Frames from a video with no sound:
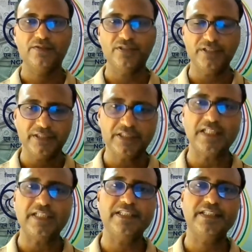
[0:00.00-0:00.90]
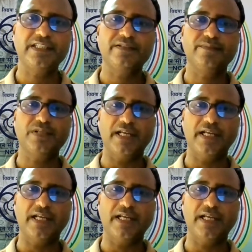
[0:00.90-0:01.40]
The digital initiatives